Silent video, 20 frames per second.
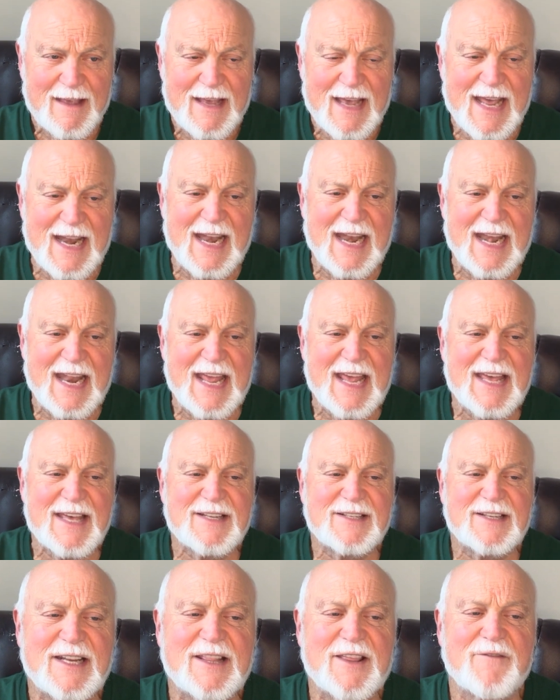And it
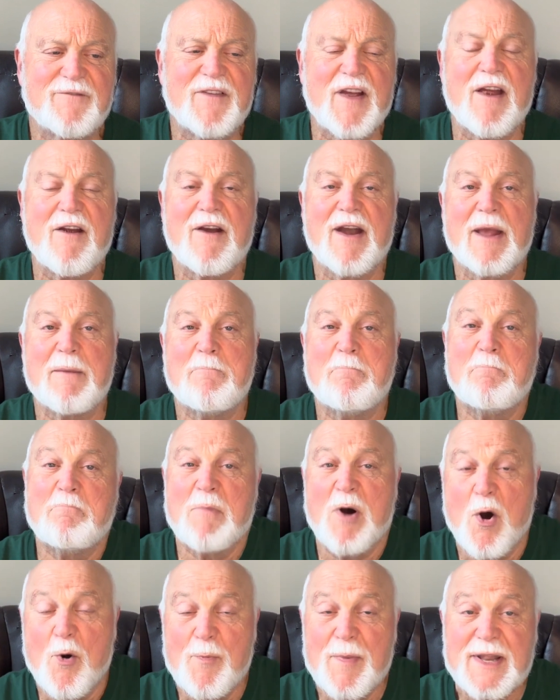is the very
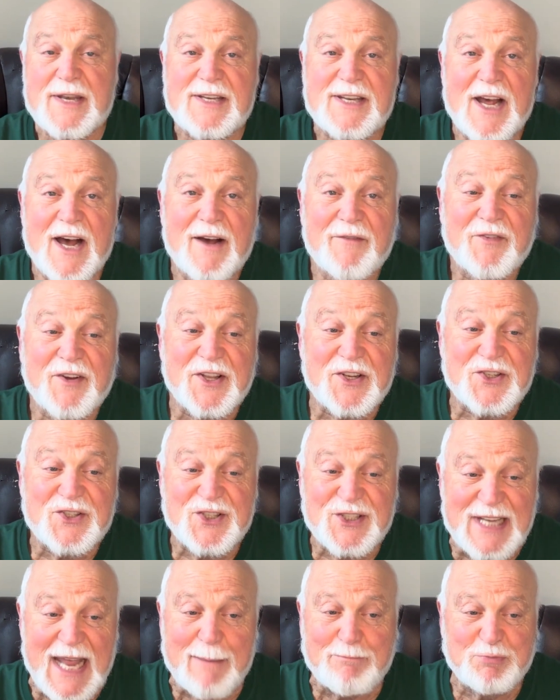moment of
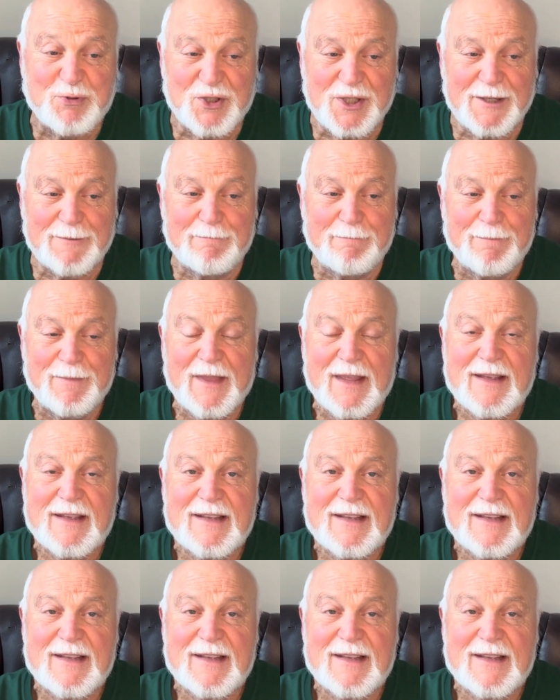conception